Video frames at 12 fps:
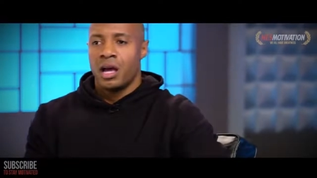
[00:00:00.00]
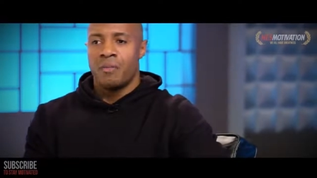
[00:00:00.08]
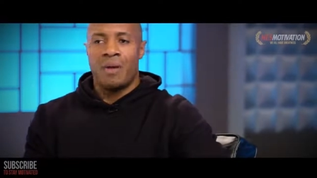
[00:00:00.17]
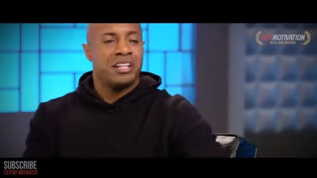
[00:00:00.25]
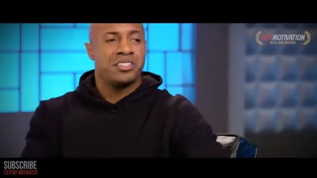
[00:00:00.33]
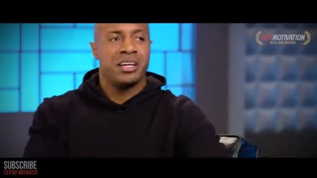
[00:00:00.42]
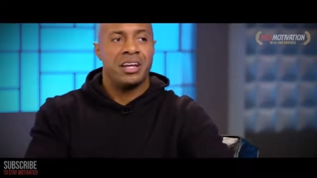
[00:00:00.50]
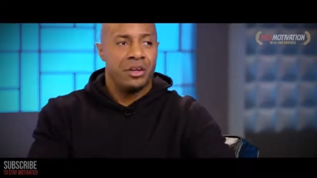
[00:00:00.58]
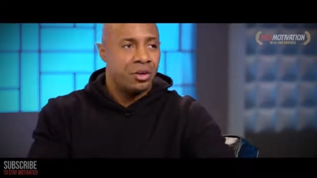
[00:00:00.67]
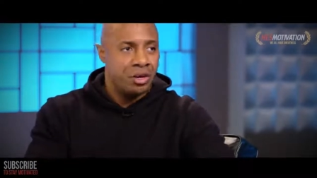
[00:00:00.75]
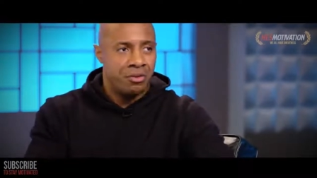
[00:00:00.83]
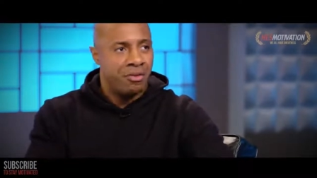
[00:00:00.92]
I'm not saying that
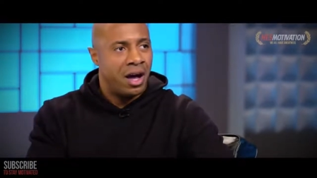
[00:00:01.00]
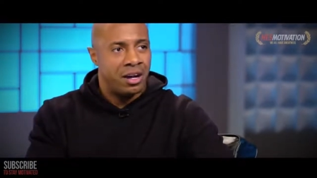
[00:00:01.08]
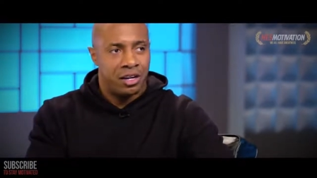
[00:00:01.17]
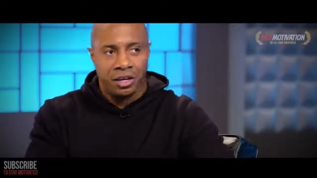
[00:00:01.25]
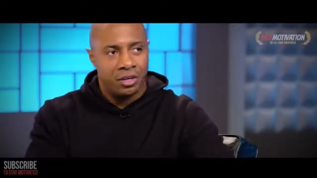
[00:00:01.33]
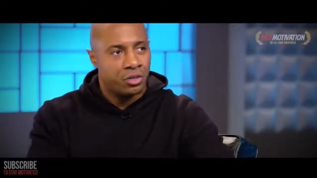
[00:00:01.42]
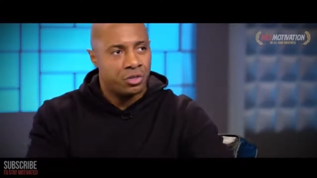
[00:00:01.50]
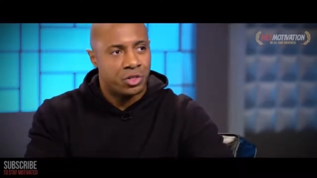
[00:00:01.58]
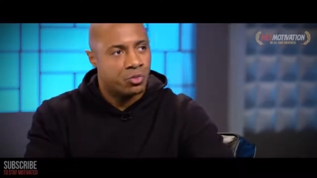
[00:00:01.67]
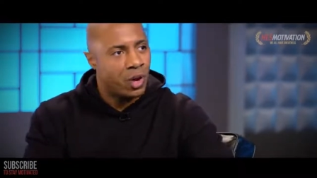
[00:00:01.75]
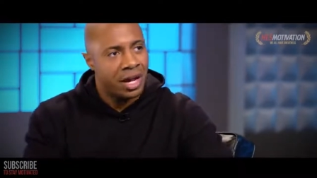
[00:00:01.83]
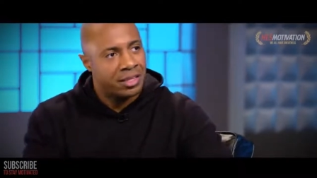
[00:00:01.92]
you're gonna find a
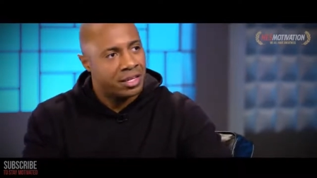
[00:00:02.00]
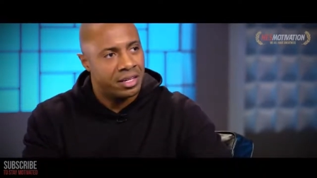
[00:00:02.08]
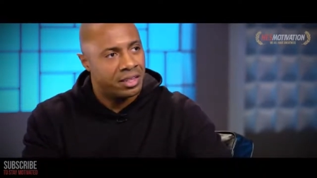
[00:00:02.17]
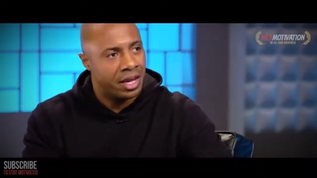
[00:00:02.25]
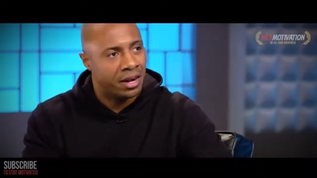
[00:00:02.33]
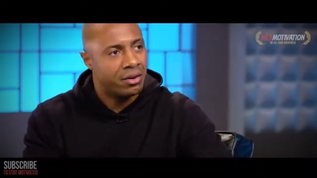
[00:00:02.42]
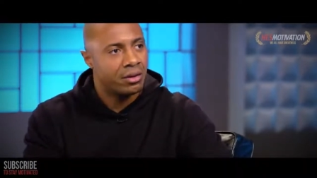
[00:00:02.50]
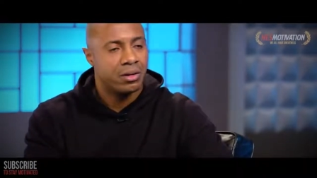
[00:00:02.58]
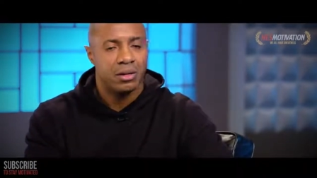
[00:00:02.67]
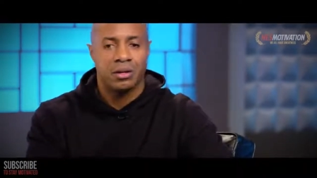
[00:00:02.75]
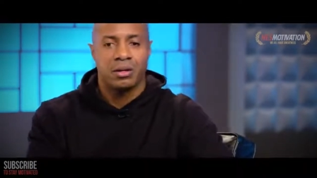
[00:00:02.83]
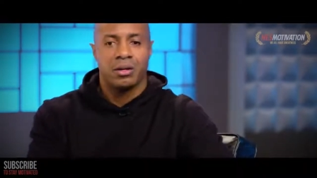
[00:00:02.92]
conclusion right then and there,
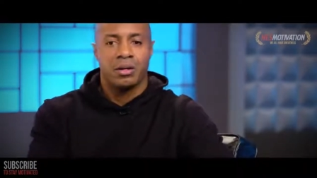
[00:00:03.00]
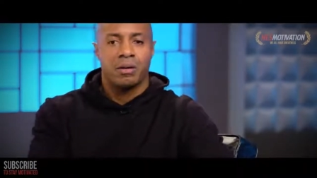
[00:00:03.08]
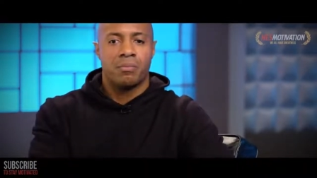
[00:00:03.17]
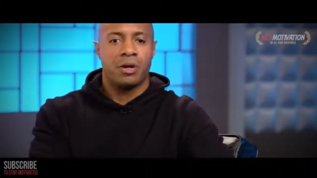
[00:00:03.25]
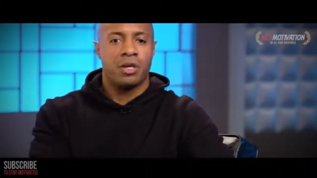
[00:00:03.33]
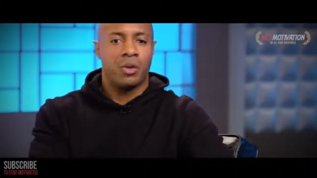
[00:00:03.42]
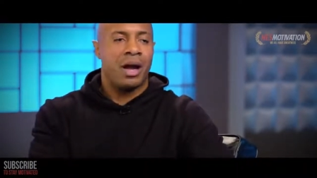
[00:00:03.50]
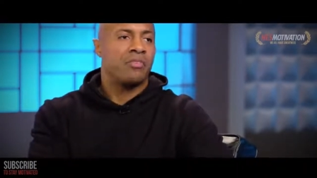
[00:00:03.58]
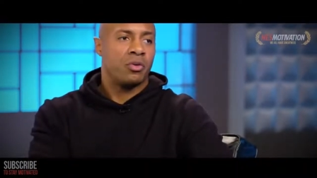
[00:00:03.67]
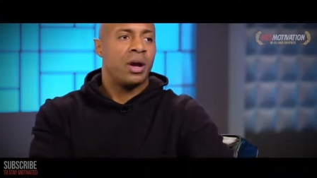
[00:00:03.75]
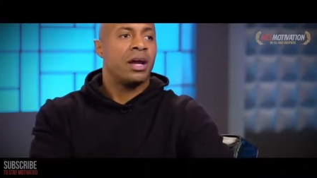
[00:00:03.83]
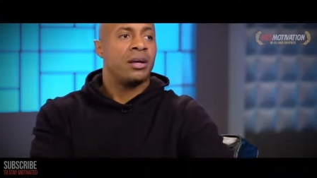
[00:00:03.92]
but you have
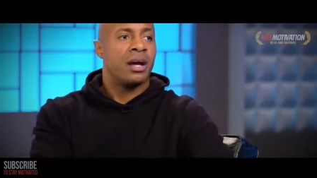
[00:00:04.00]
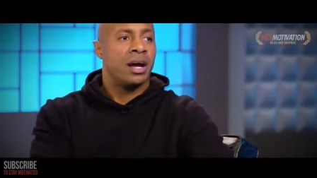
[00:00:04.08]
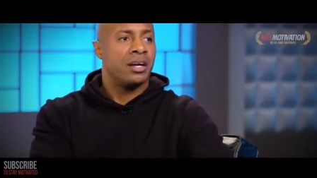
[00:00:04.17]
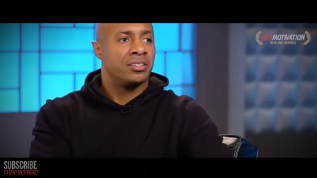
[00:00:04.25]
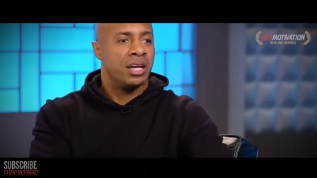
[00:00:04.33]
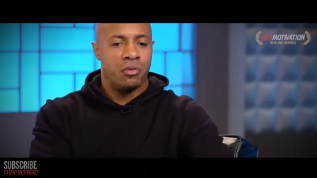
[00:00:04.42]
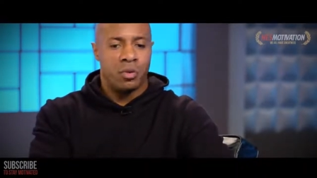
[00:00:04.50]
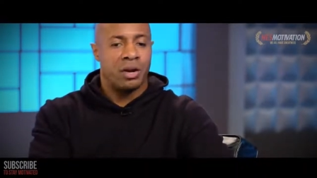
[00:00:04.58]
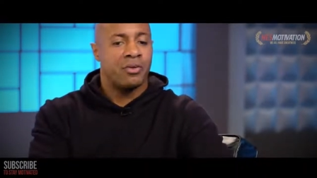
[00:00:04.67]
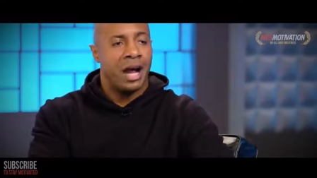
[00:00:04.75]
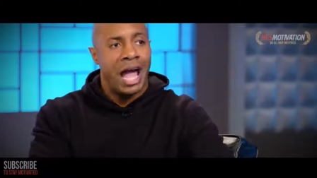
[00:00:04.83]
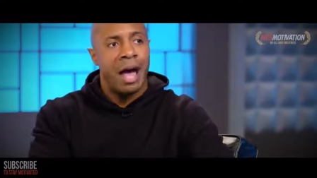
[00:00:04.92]
to recognize that
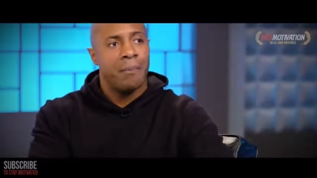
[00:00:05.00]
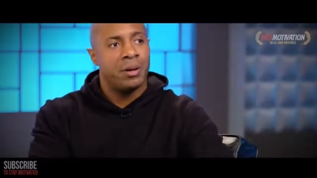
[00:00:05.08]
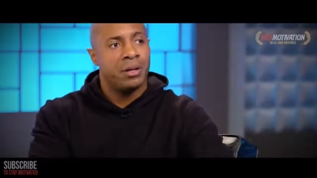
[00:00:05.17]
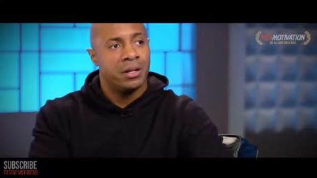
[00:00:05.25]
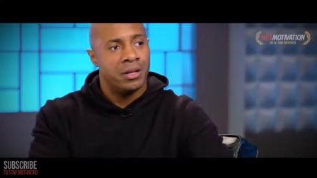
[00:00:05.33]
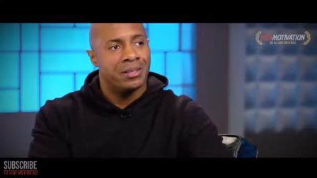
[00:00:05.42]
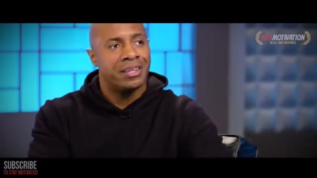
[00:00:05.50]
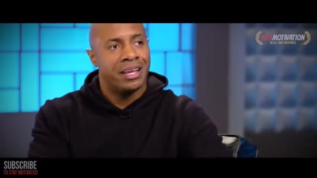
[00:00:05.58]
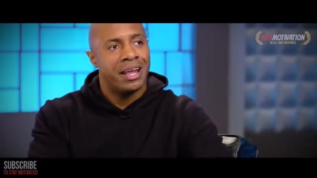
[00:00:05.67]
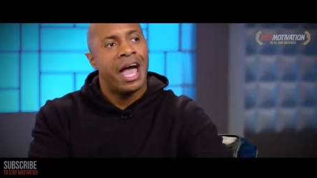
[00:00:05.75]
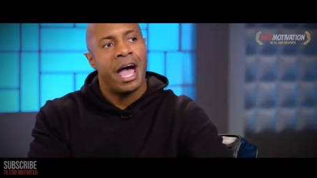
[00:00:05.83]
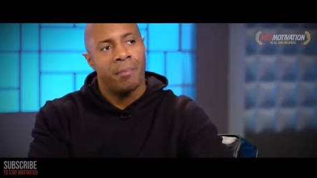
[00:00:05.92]
whatever happened
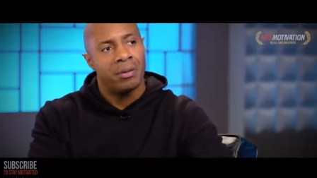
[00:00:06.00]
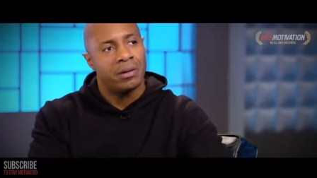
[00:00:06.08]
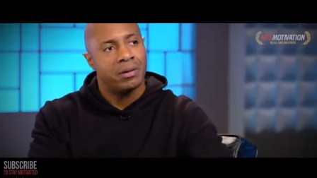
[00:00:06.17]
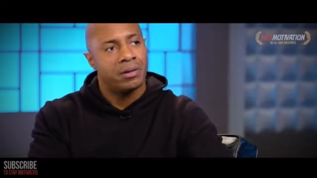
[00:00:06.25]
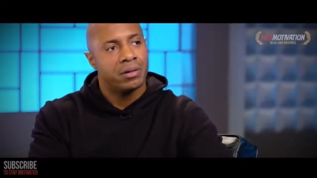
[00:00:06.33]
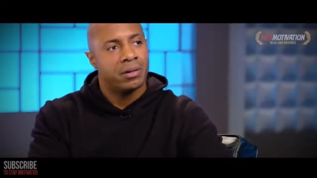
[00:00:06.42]
did happen.